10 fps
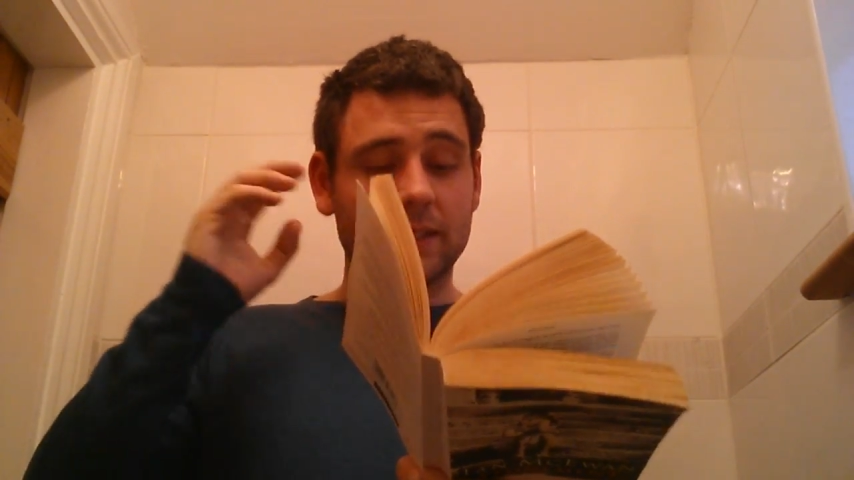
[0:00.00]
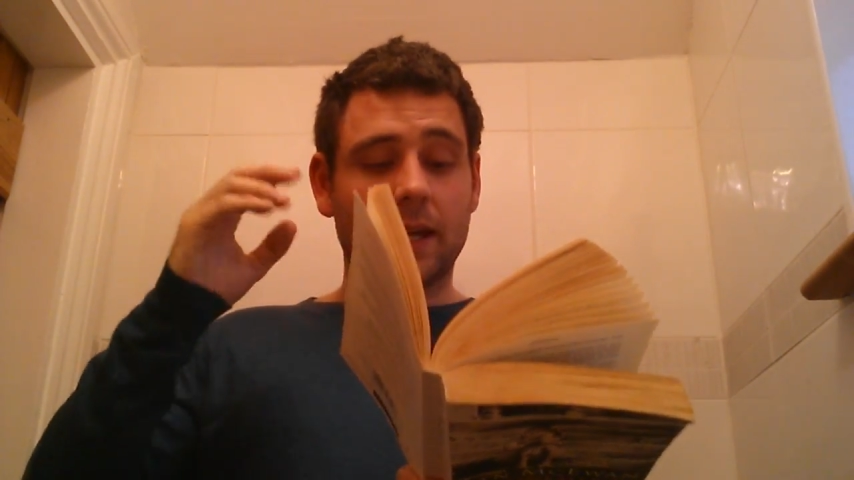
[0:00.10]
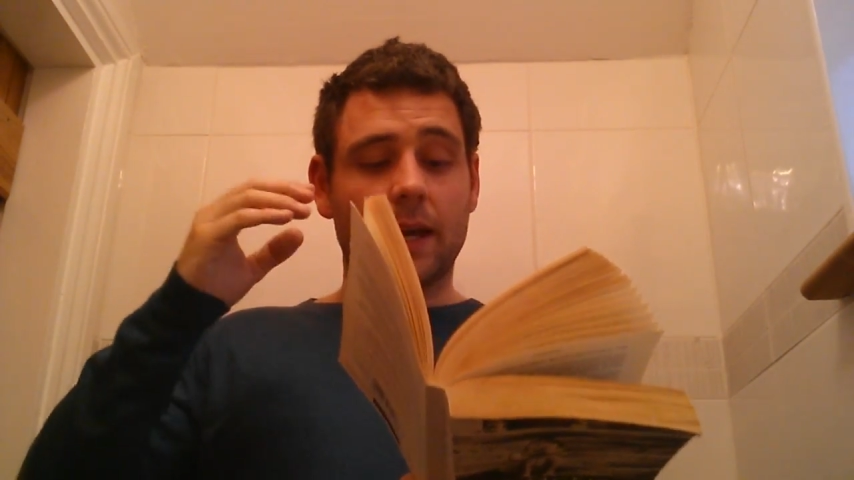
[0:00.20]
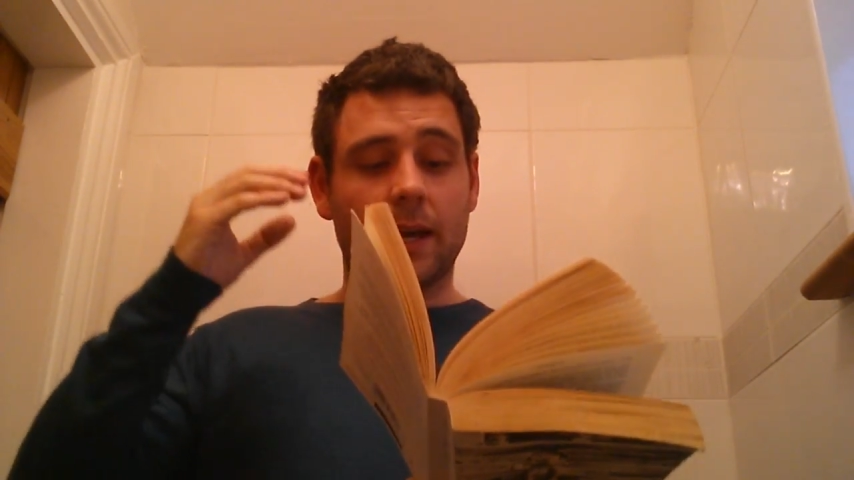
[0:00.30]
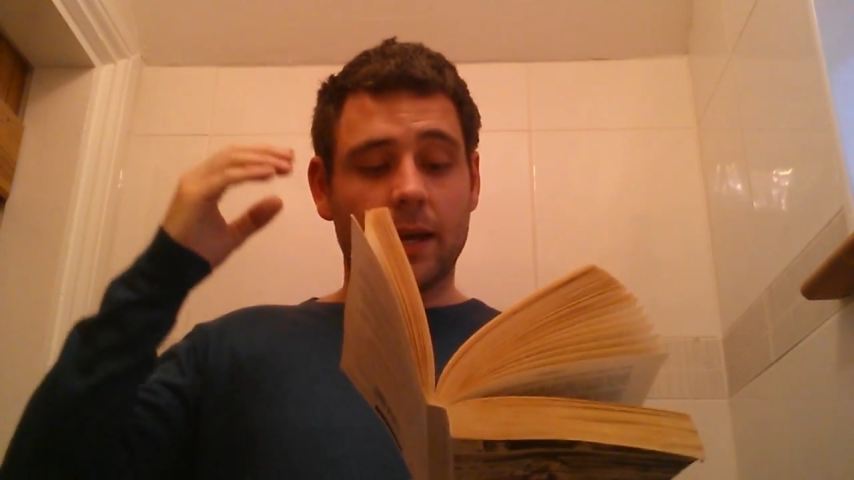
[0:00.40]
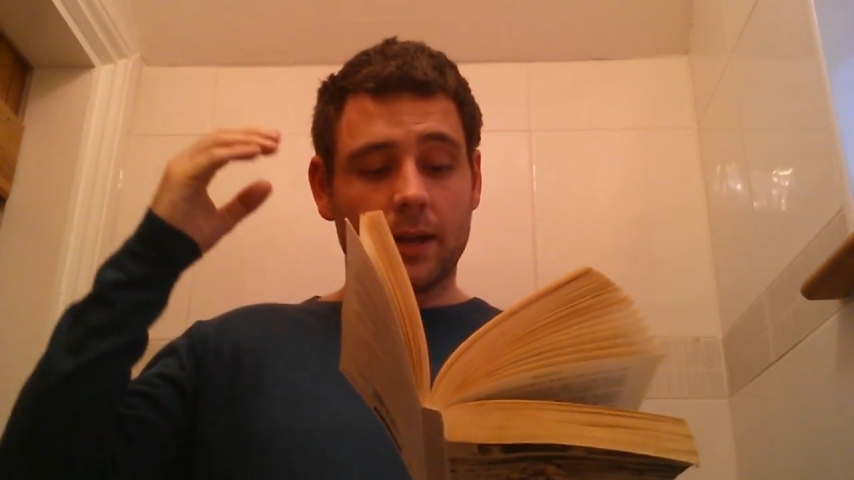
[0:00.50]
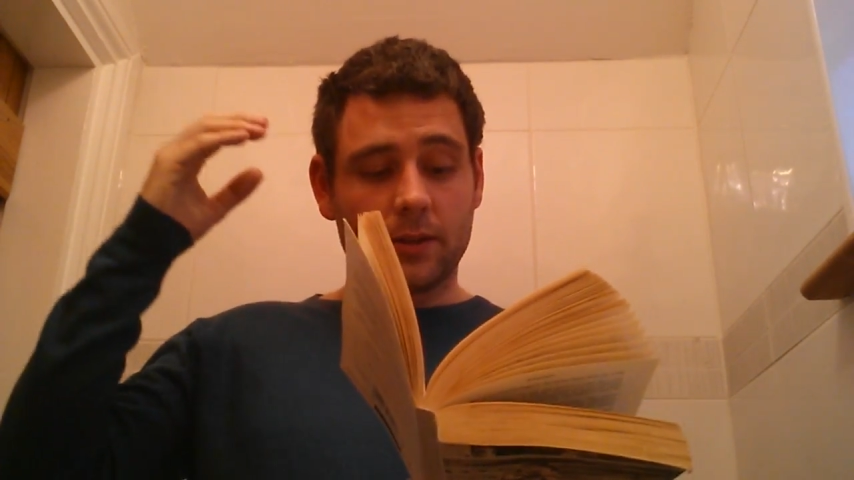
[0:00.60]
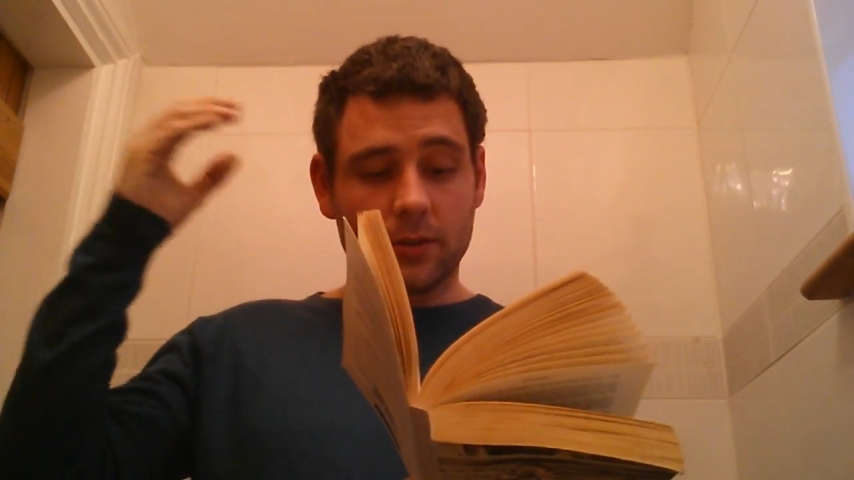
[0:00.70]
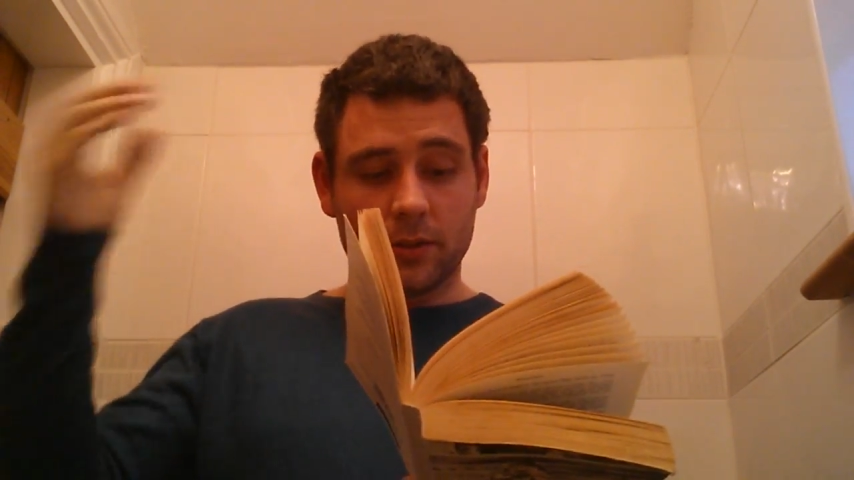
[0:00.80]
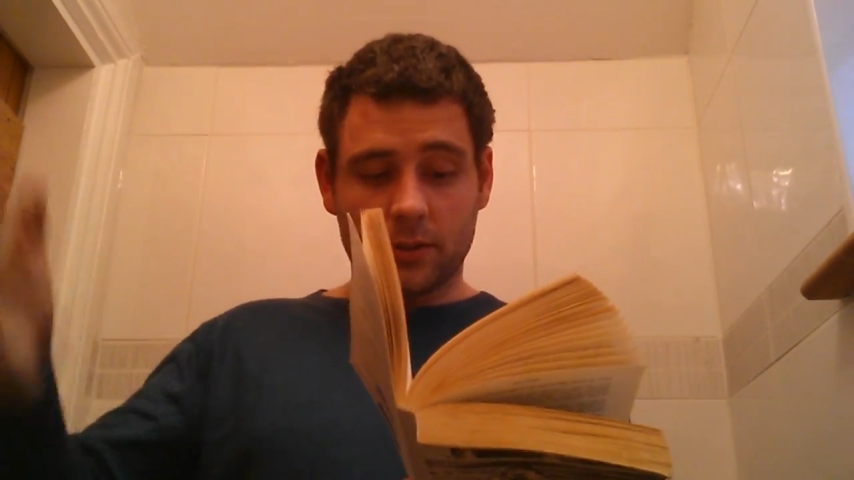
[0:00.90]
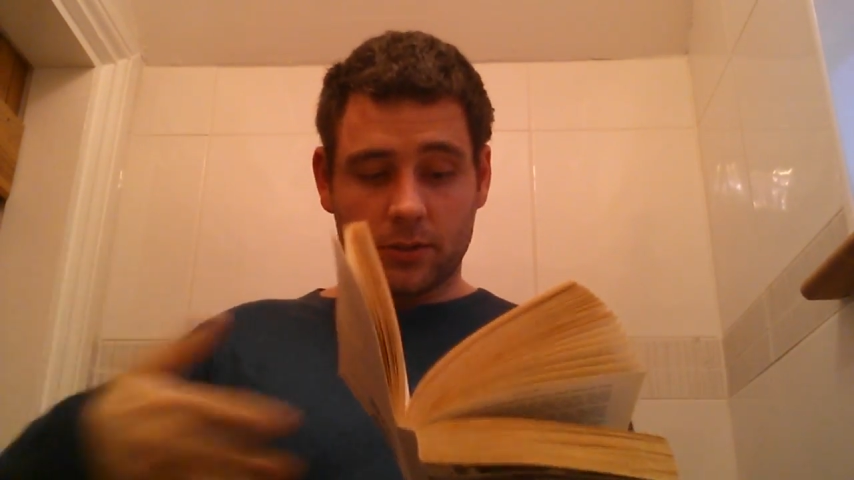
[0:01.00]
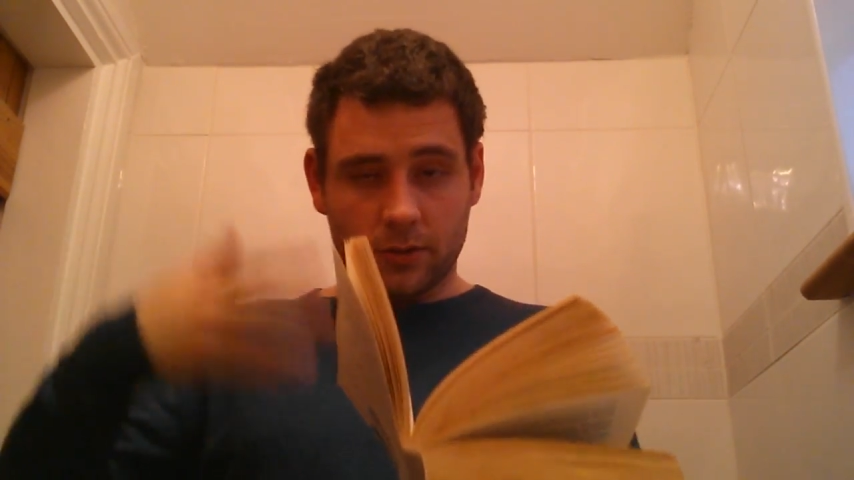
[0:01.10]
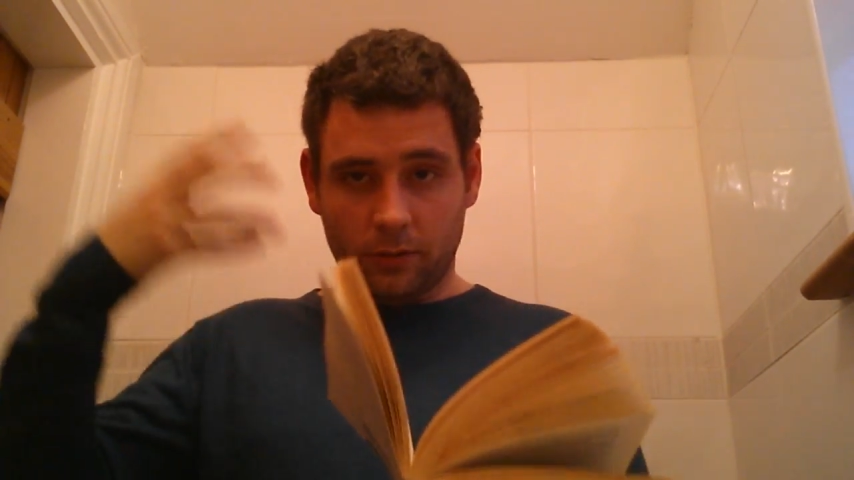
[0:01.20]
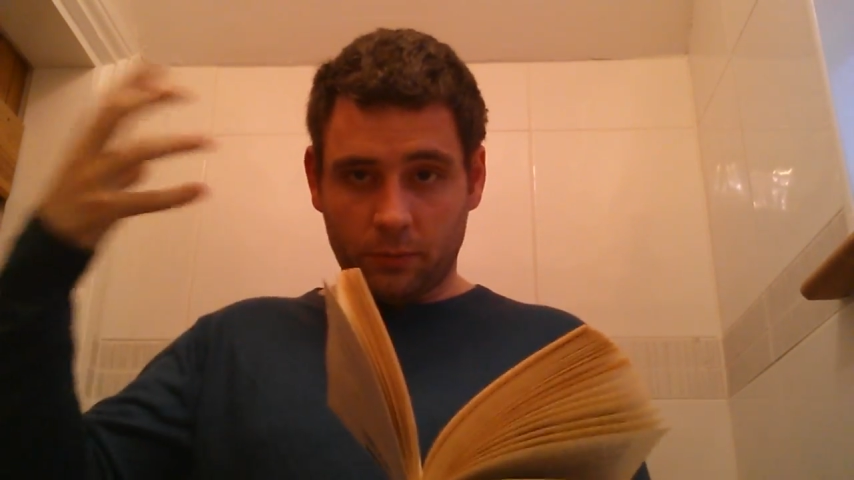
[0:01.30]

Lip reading: the